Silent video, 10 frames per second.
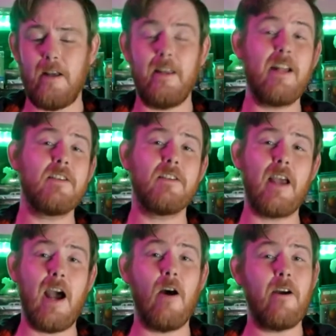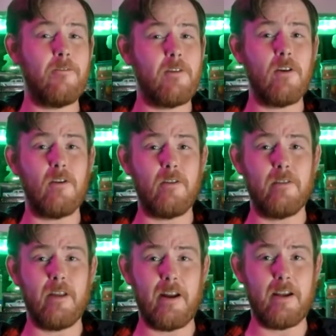And that's how I feel
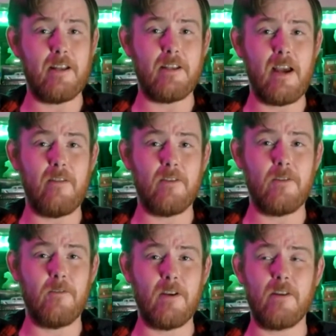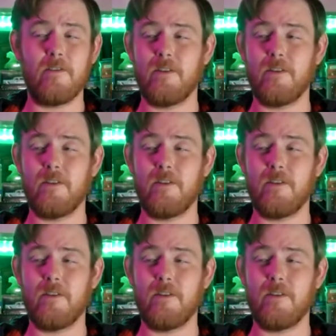that I get to have this figure.